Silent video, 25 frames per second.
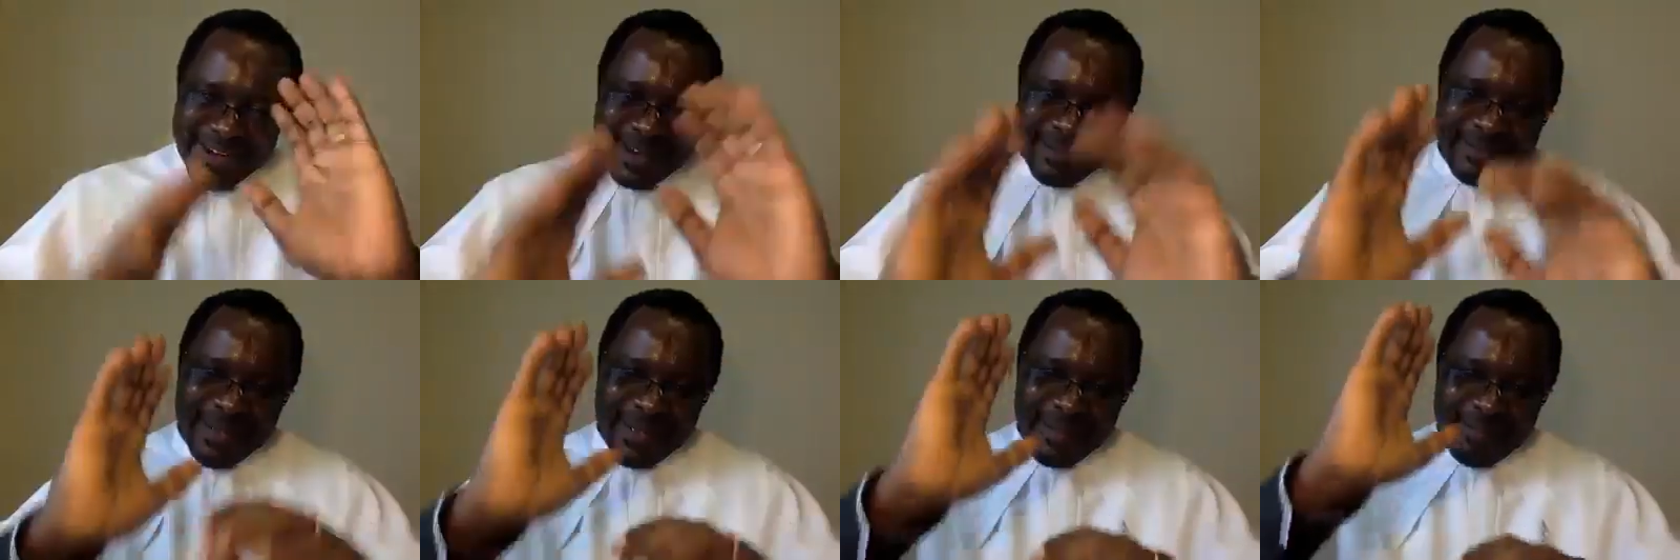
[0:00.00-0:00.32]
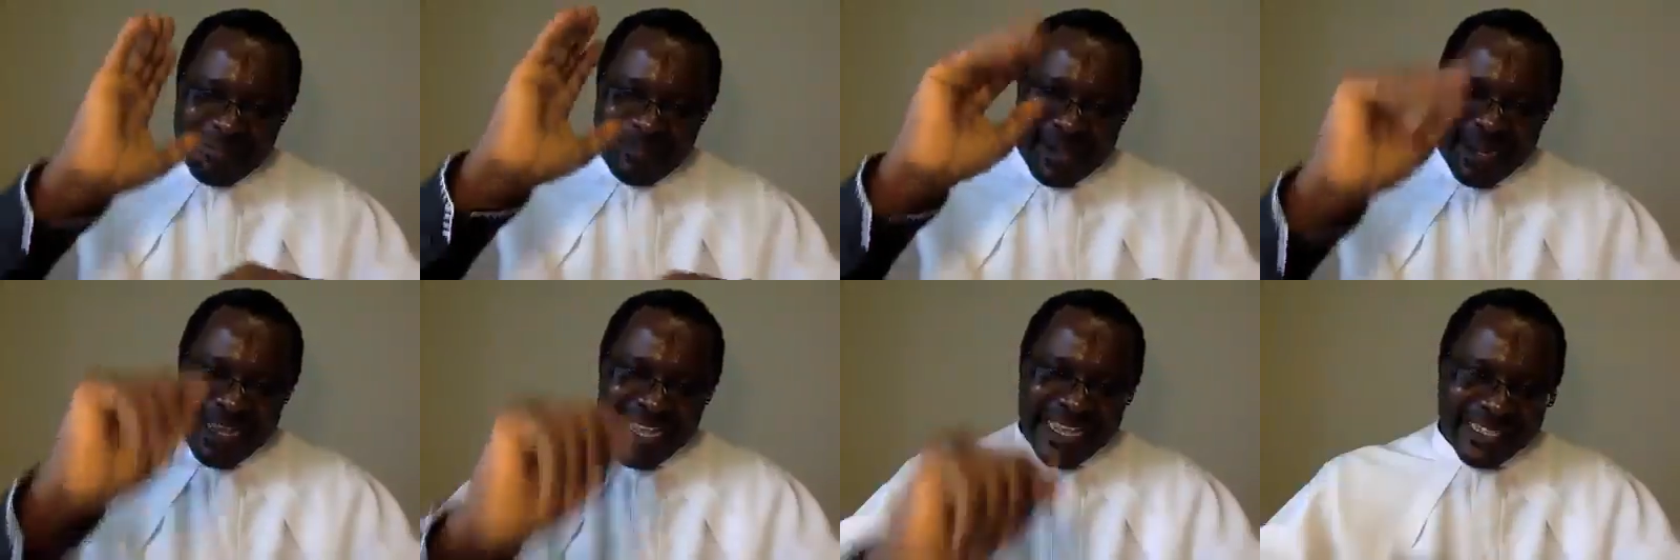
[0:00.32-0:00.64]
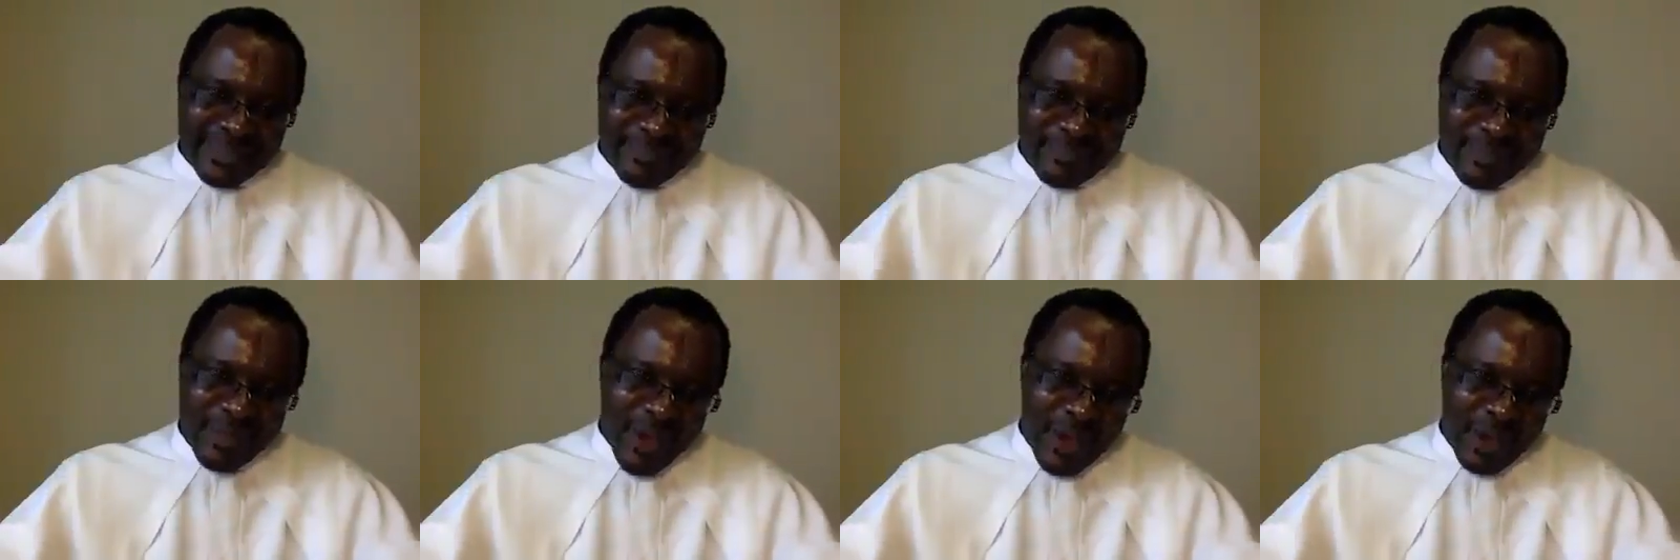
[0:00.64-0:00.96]
Remain
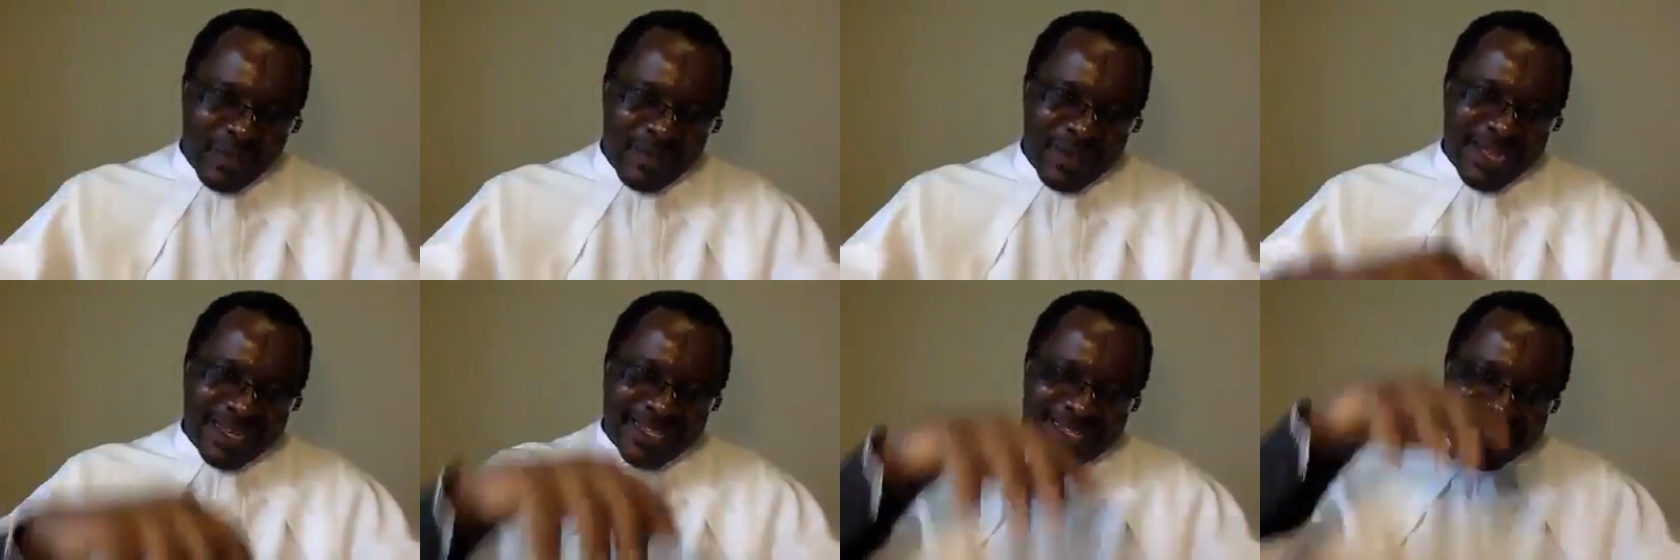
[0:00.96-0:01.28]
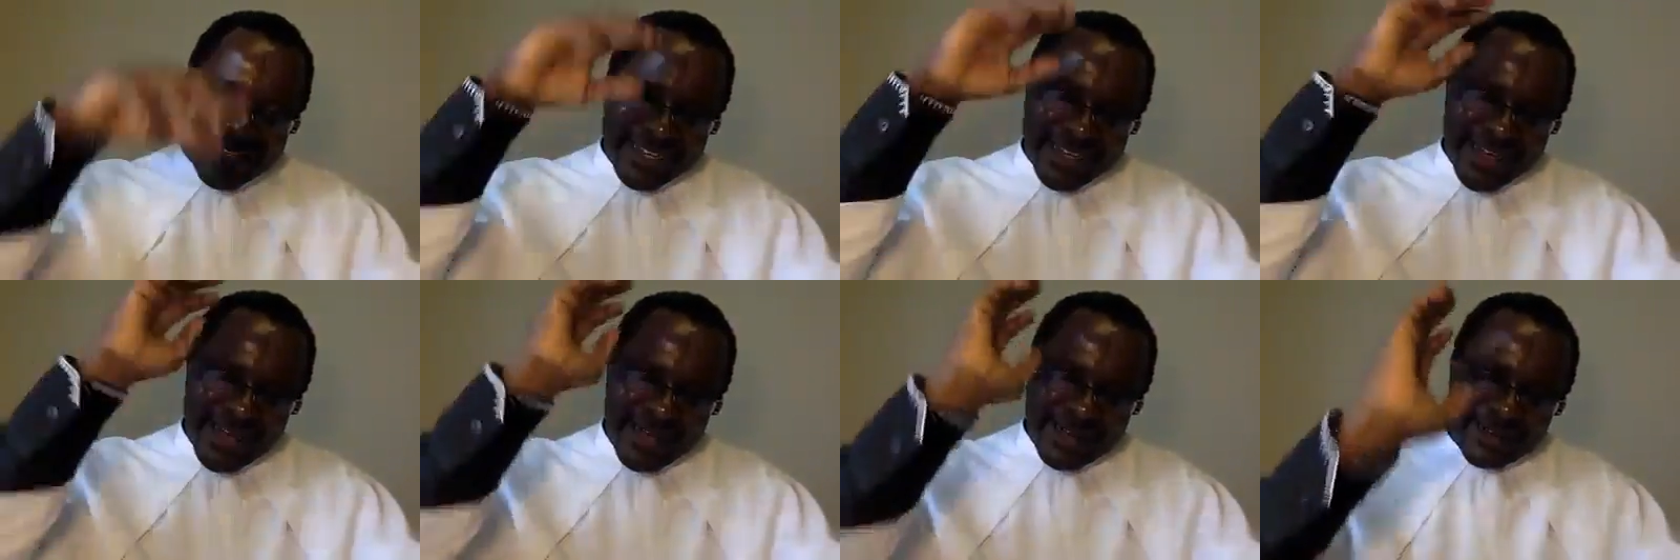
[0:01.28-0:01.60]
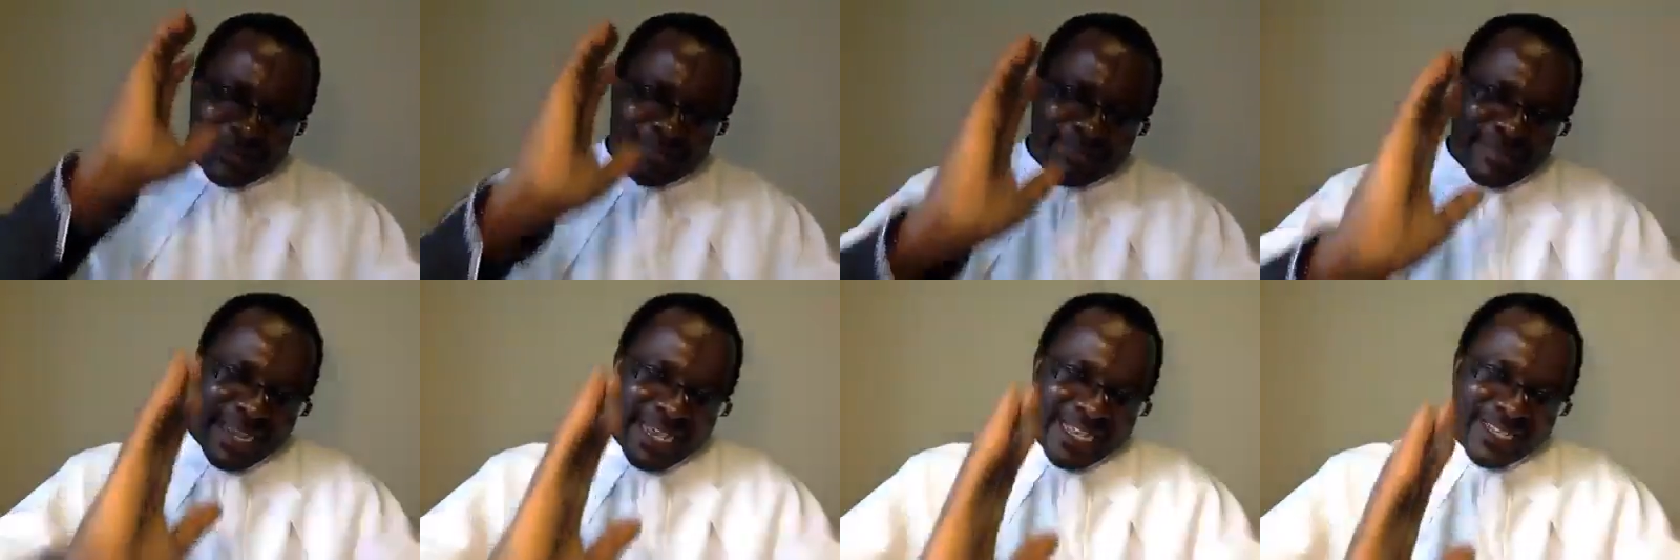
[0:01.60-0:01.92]
blessed. May Almighty
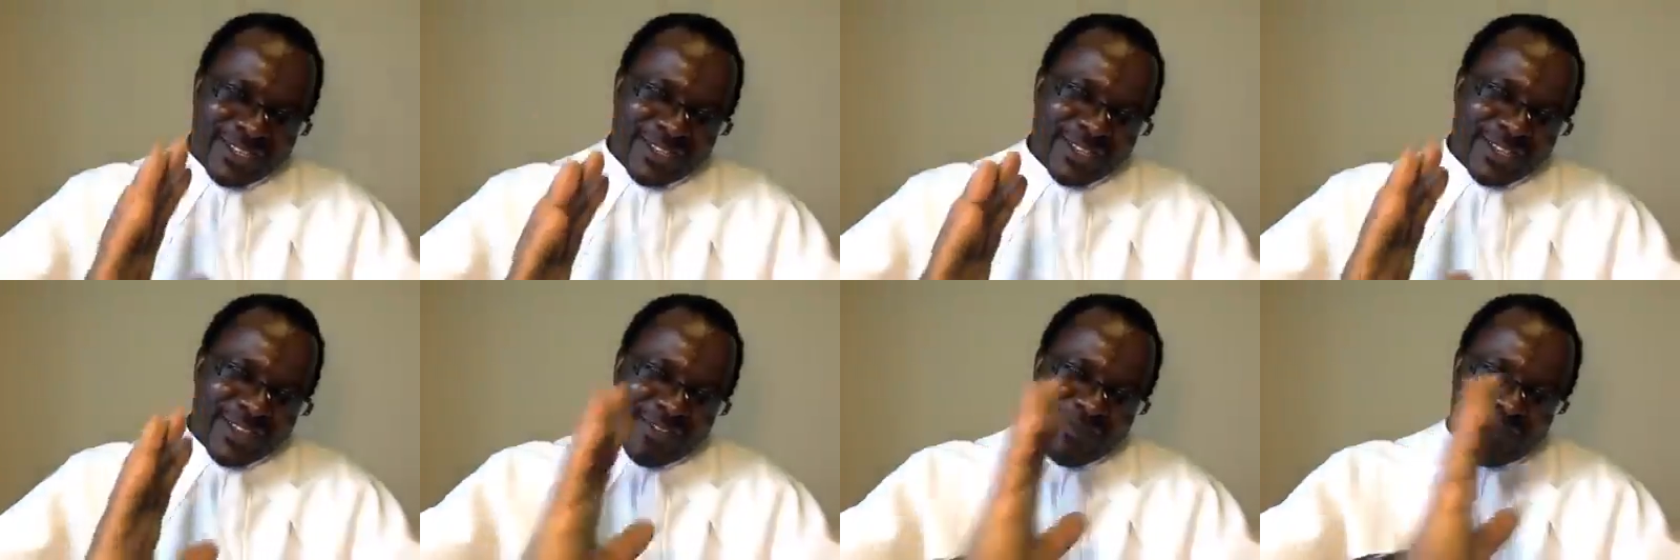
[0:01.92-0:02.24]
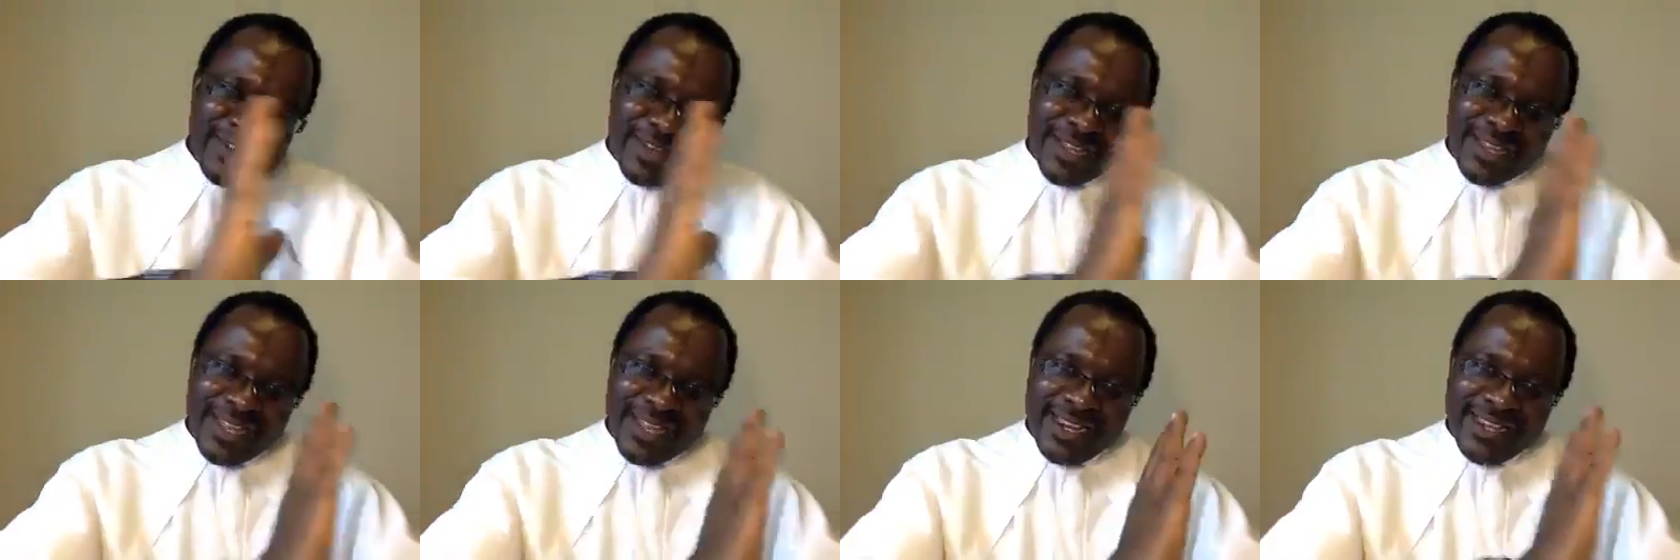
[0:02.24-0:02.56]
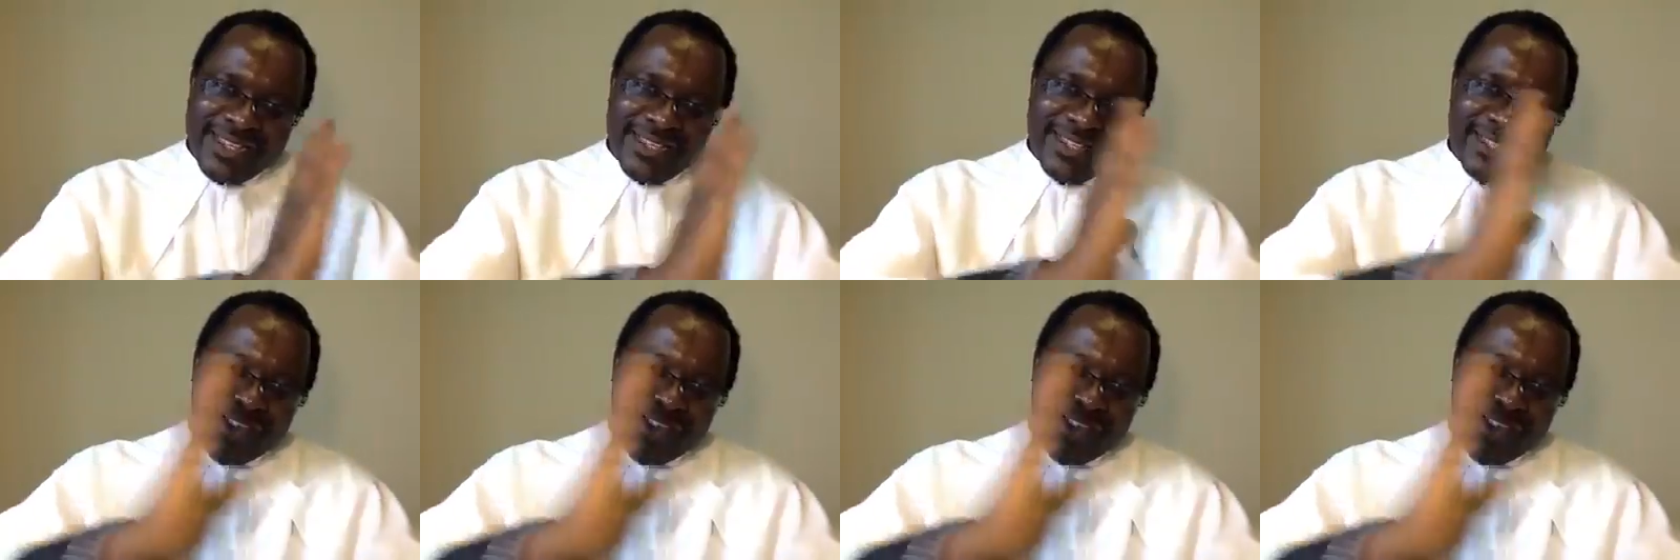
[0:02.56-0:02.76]
God bless you, the Father,